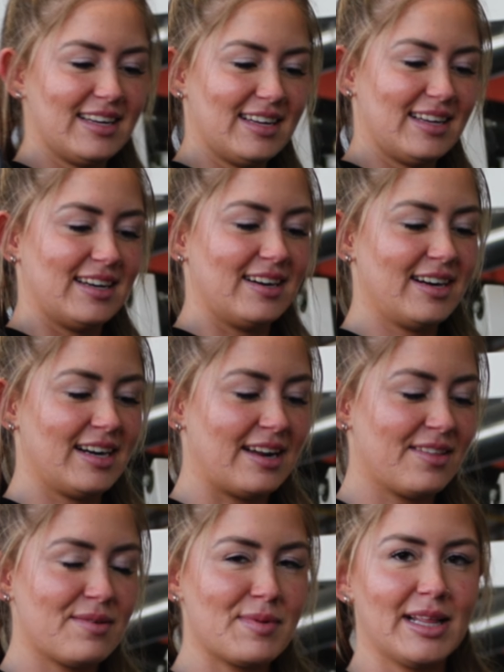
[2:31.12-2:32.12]
All right,
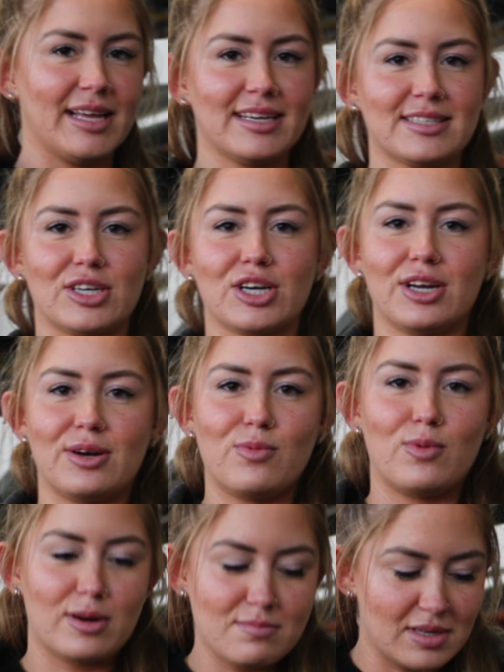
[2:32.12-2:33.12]
now that my legs are good and
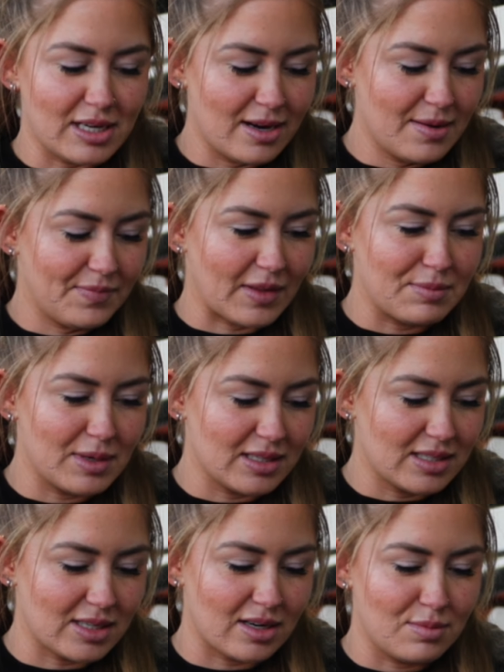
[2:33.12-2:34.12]
warmed up, I'm gonna
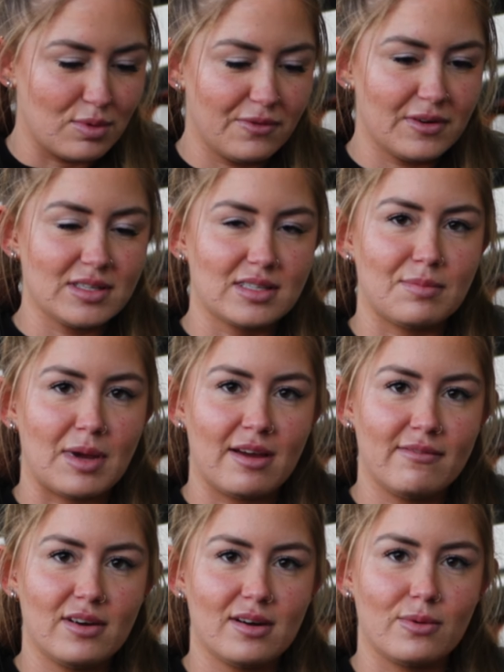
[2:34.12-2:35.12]
start moving some
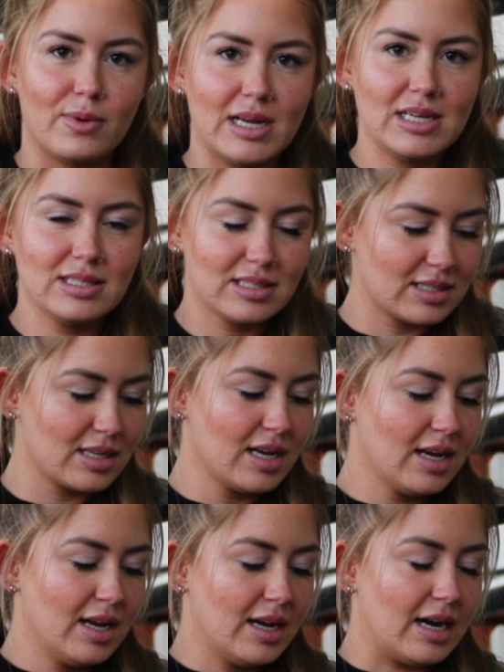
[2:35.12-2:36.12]
heavier weights.
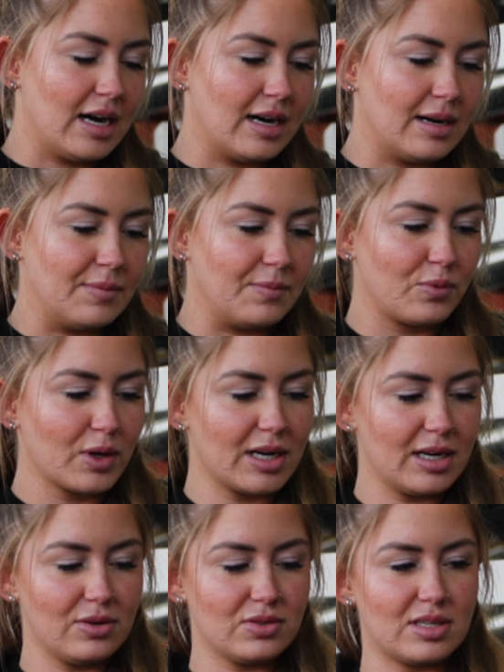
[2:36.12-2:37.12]
We're
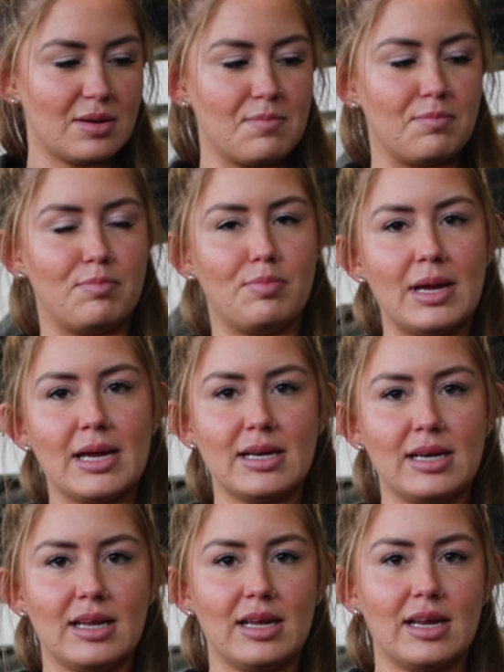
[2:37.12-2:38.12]
gonna do some
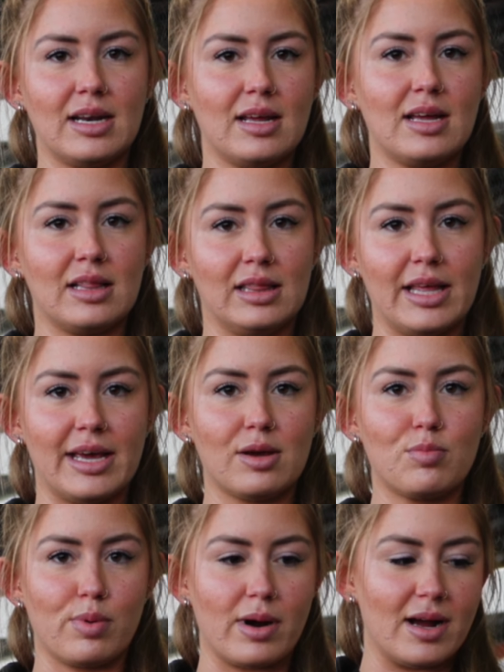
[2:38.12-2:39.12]
banded
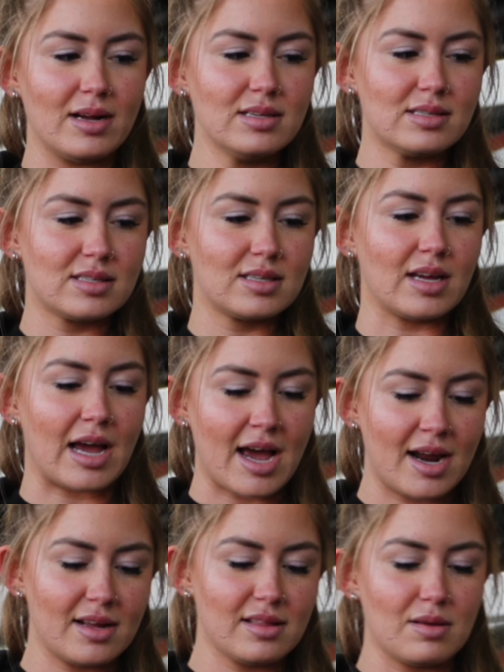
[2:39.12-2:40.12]
leg press.
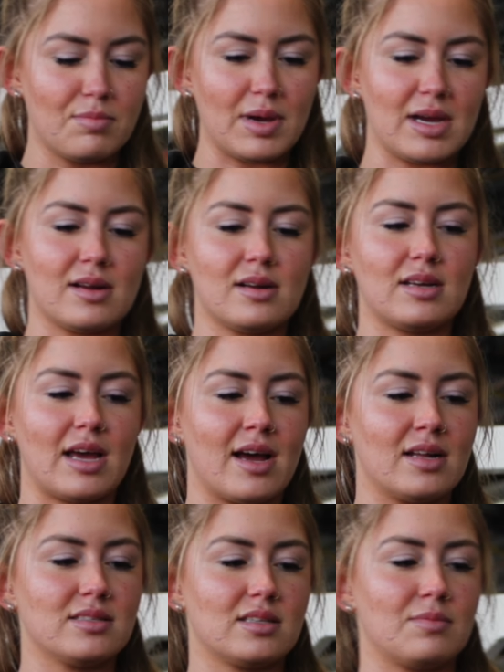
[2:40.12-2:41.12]
Adding the band
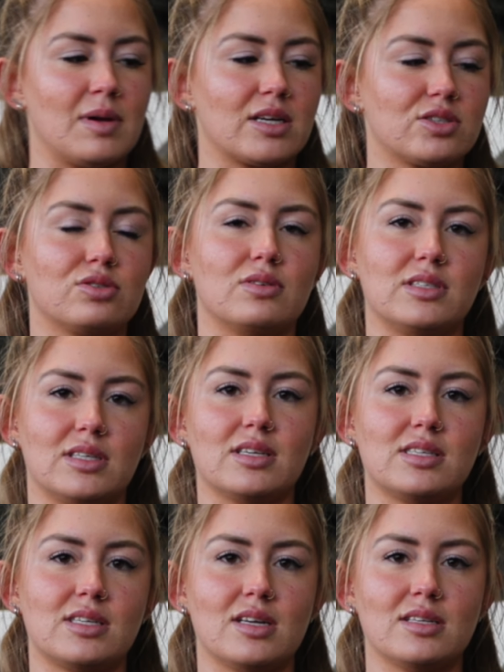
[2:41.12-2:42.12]
adds some extra
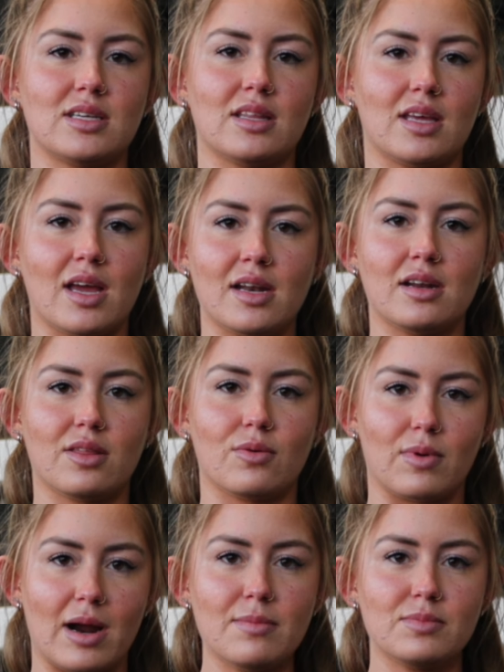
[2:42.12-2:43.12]
resistance at the end of the
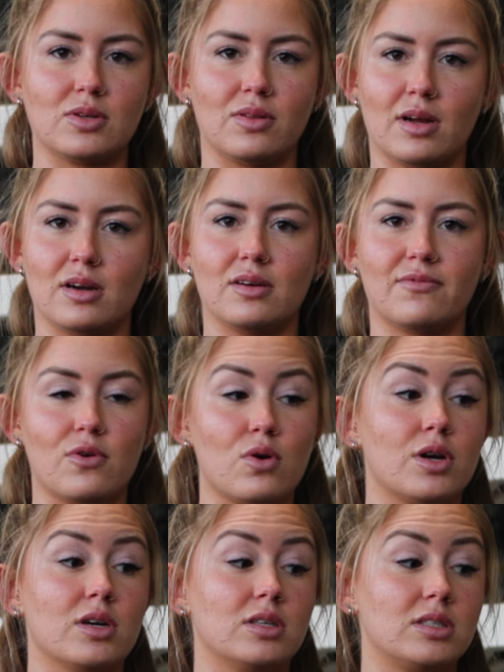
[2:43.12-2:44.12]
rep, so
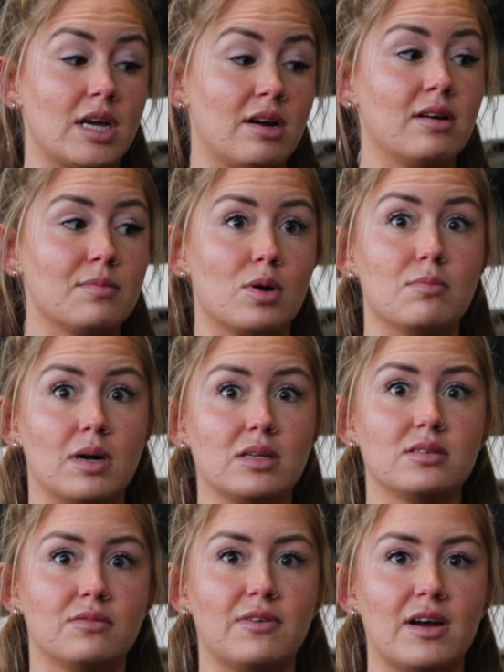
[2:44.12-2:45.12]
therefore you're tearing more
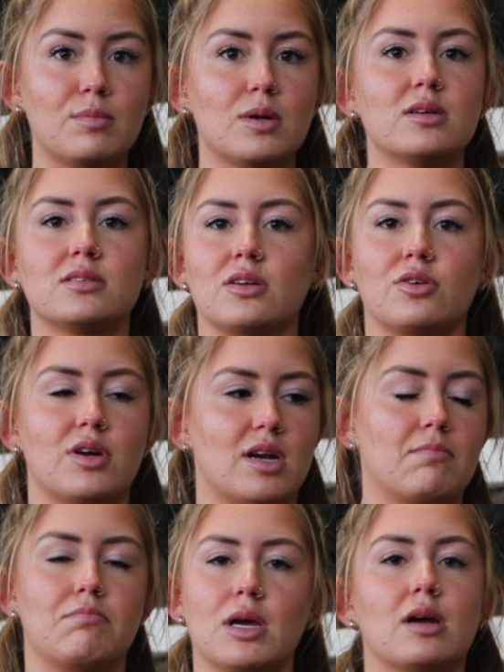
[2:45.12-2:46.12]
muscle fibers and
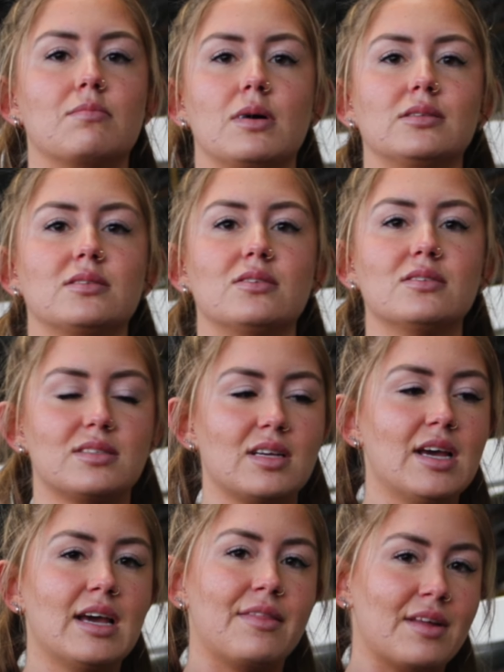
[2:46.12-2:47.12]
creating bigger muscles,
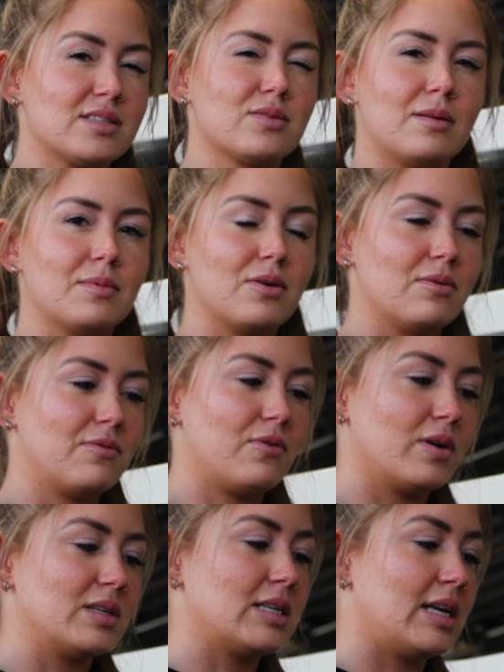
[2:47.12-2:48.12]
and that's what I'm going
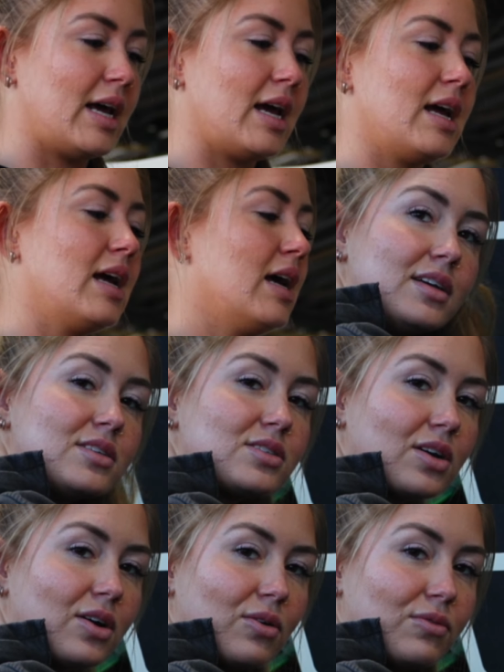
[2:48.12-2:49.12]
for today.
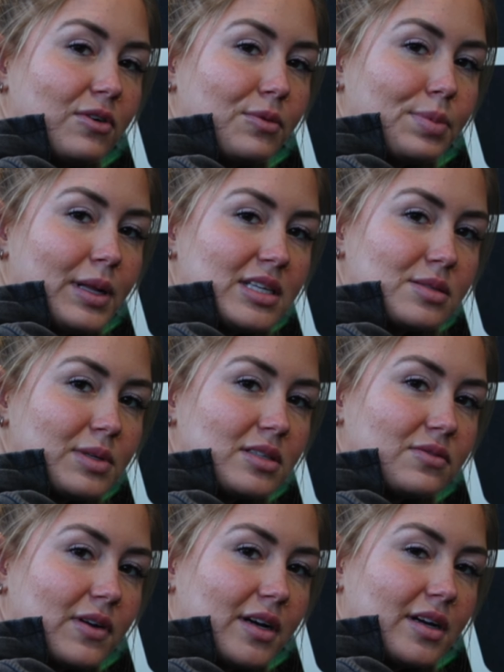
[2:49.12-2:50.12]
So foot placement
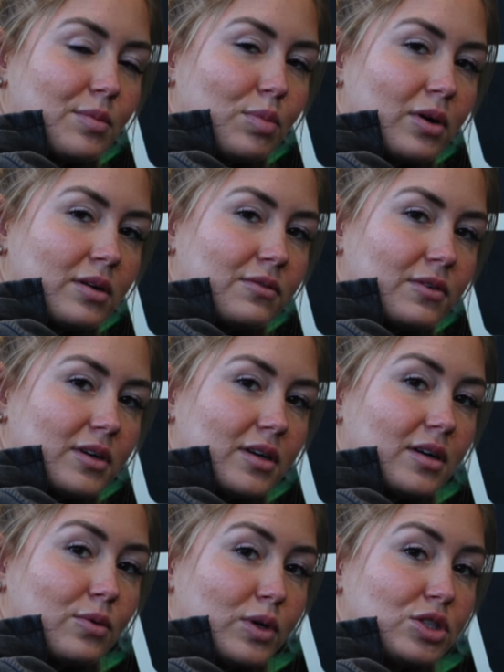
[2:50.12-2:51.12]
is very important
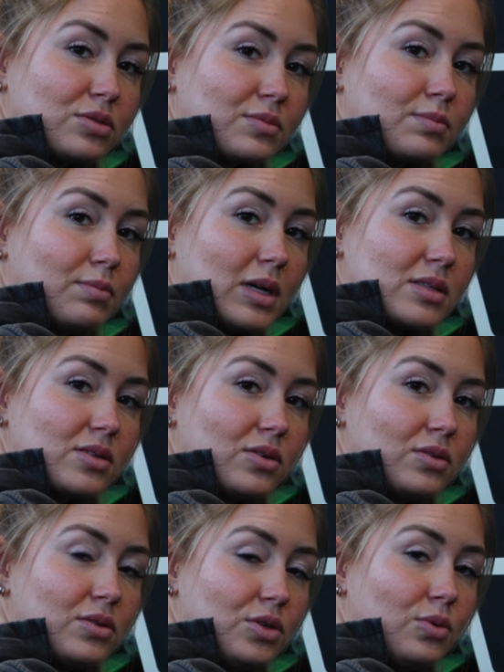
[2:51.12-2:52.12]
for which
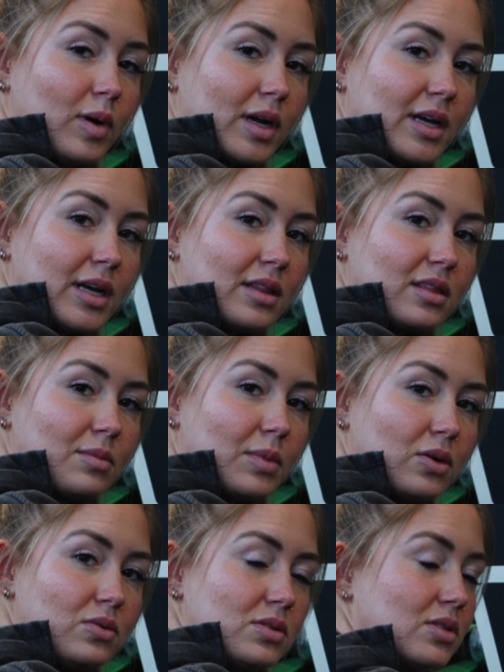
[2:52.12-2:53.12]
muscle you wanna hit the
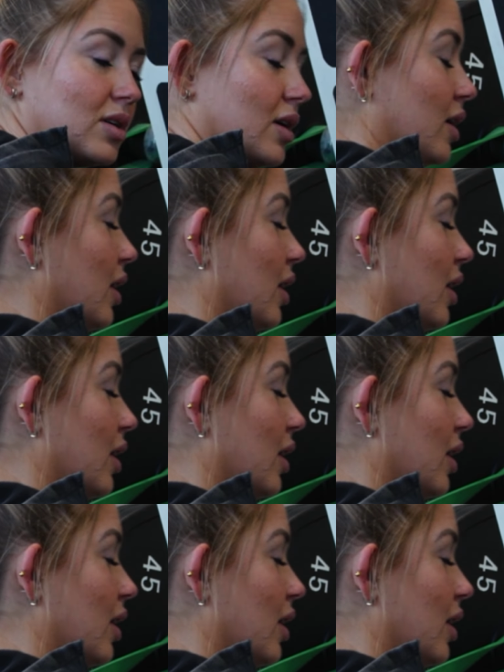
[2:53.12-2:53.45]
most.